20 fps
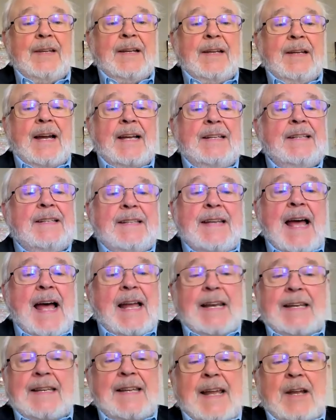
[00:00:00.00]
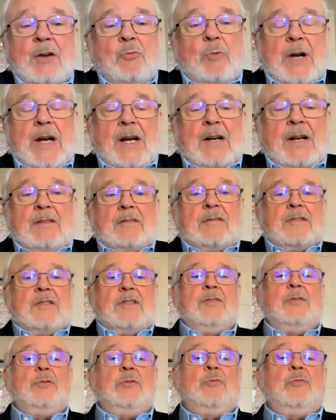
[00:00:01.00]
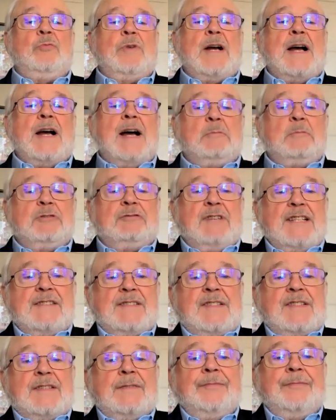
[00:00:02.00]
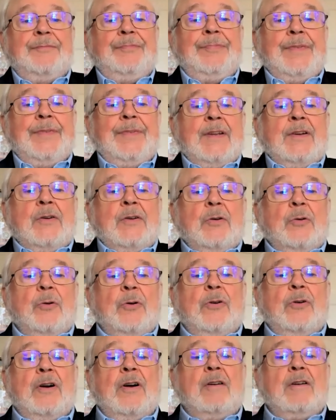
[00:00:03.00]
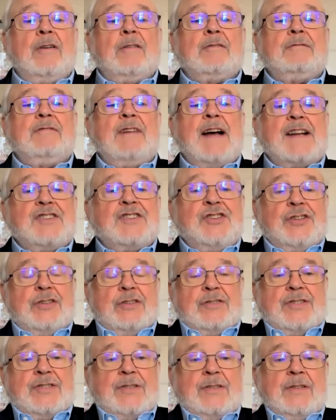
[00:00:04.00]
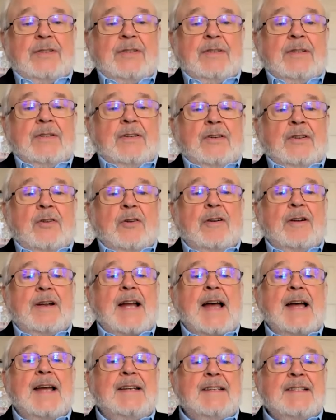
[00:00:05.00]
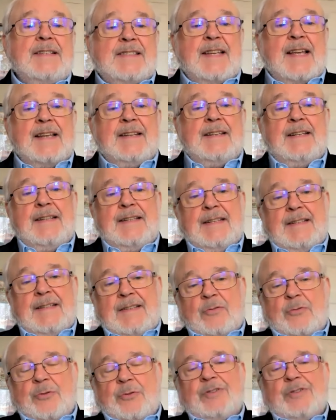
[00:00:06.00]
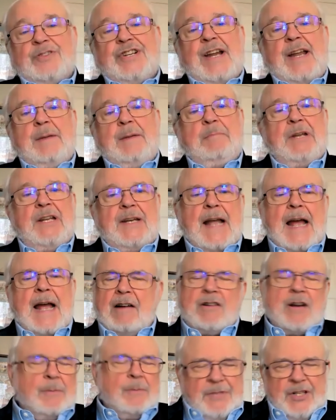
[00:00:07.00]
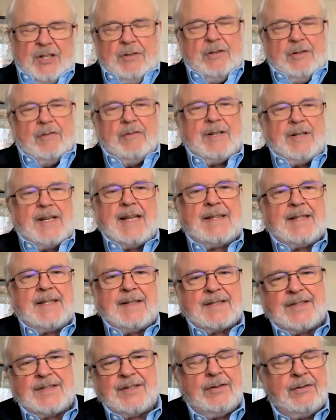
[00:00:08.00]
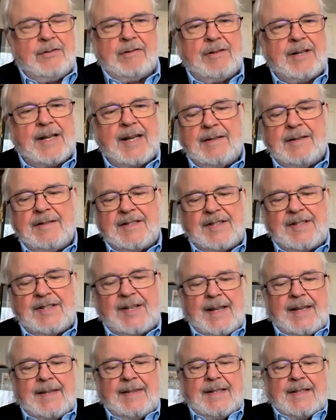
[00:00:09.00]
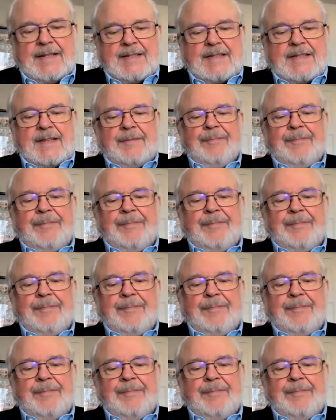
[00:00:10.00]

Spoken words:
I did not take well to homilies or lectures or condescending or shaming. How come you don't get this? You don't understand this.